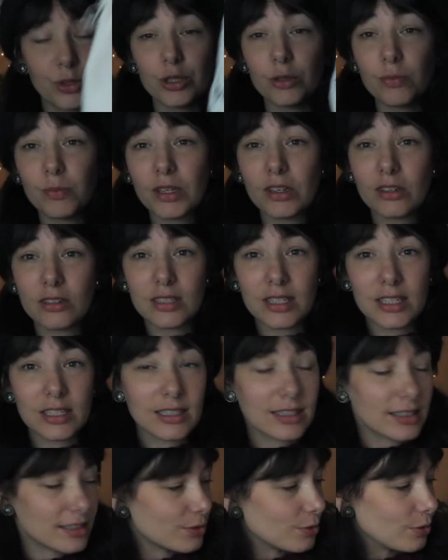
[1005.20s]
just because
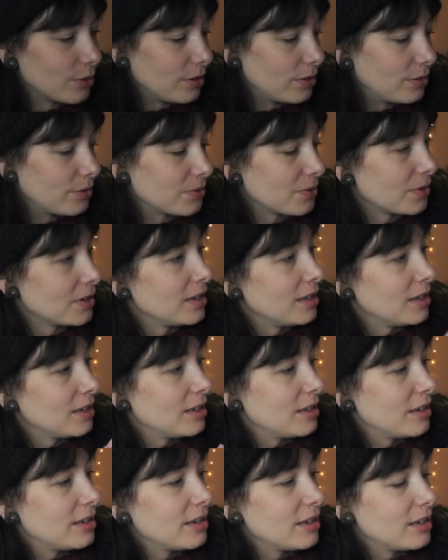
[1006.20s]
it's sort of,
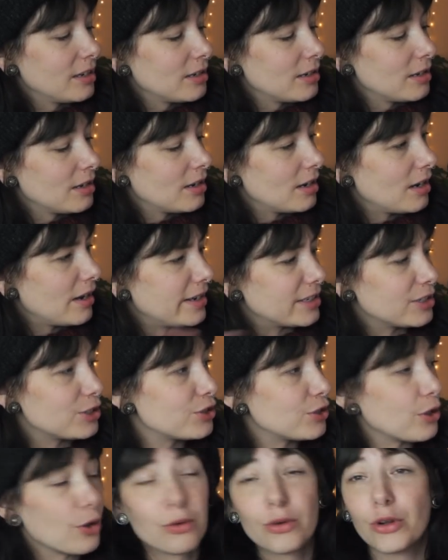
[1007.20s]
I
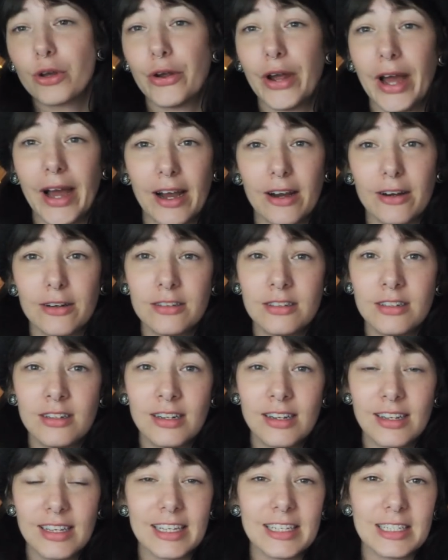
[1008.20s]
don't know how,
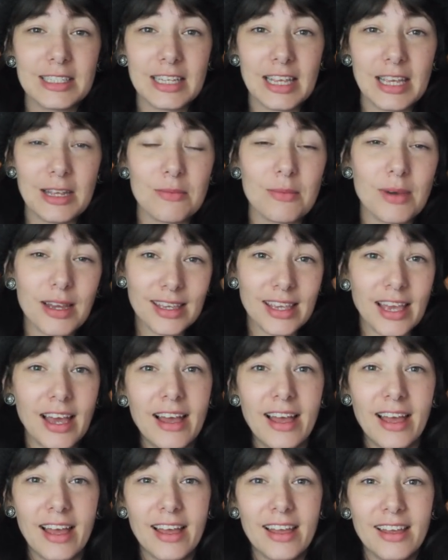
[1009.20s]
it's in my
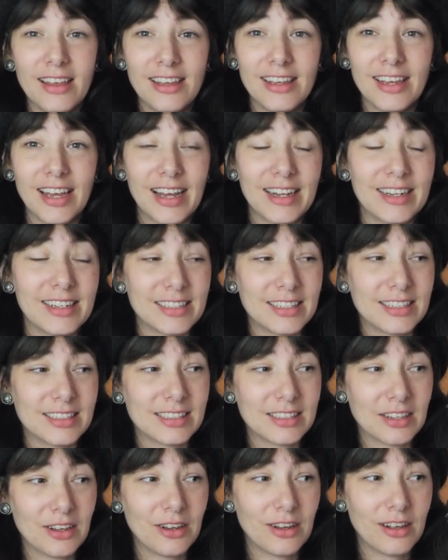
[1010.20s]
care, and
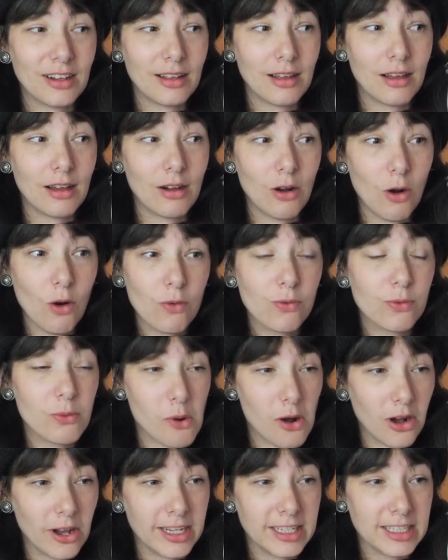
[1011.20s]
it's
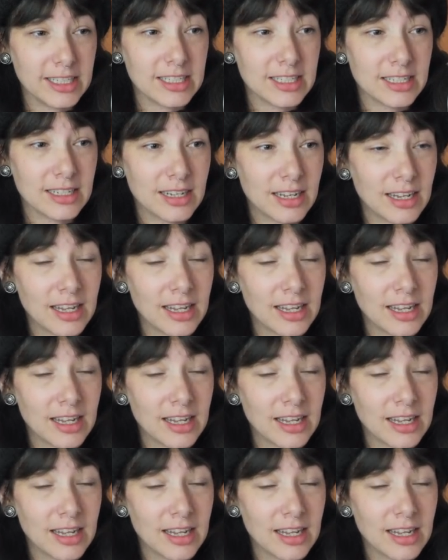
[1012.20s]
off-white,